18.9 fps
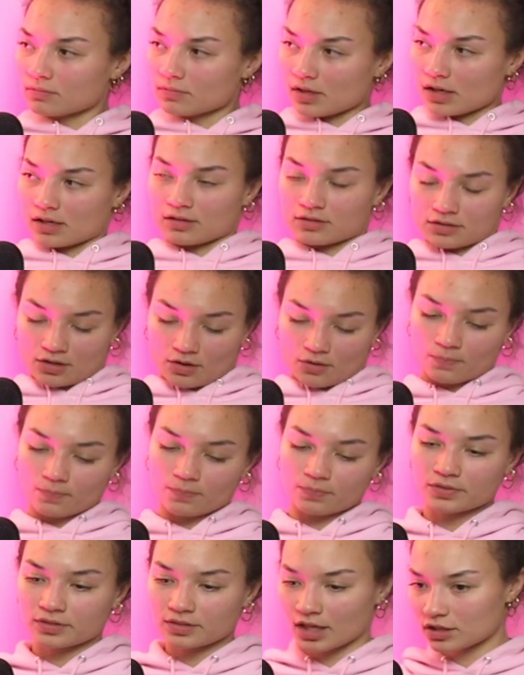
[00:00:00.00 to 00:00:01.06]
And so
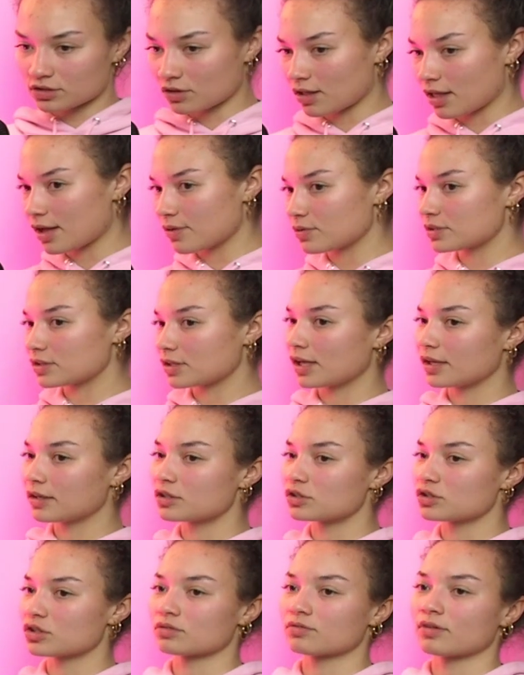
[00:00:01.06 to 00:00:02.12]
that's all I would say,
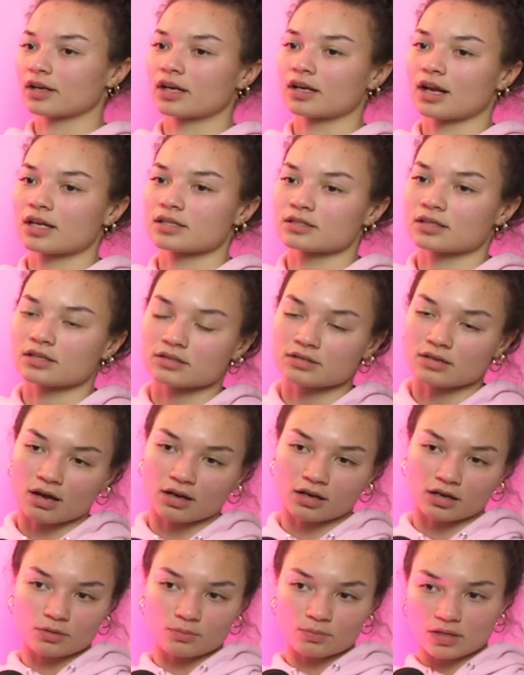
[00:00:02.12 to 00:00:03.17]
is just recognize that it's
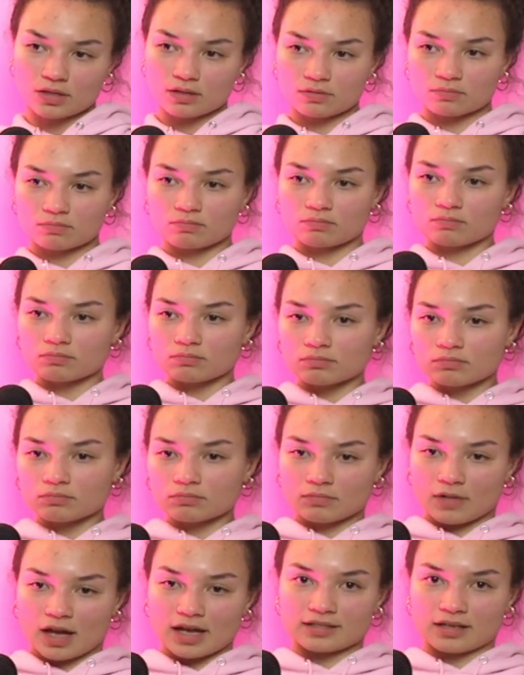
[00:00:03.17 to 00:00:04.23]
not going to be
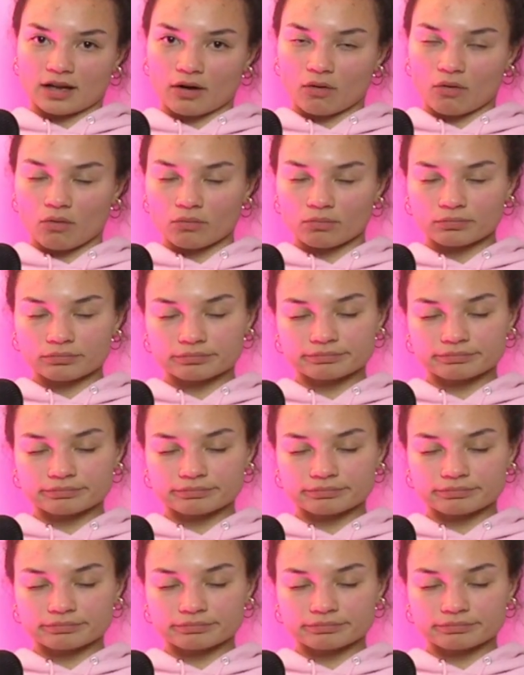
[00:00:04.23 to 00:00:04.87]
identical.